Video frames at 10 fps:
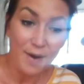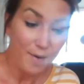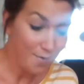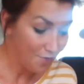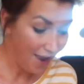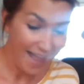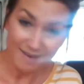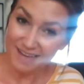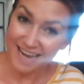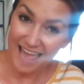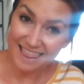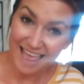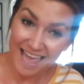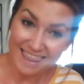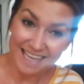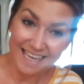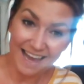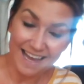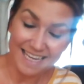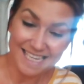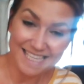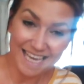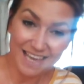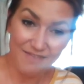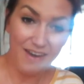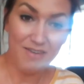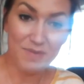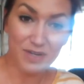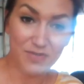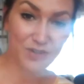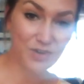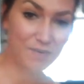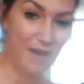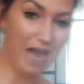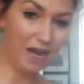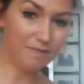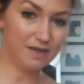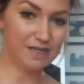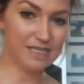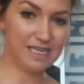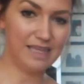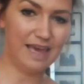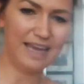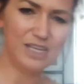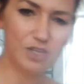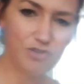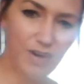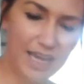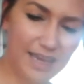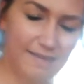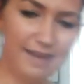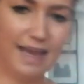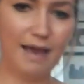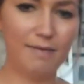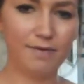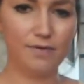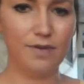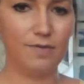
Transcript: all right, I'm going to end there then, guys. Thank you very much for joining me. I hope you could see that. It's tricky, isn't it? I could do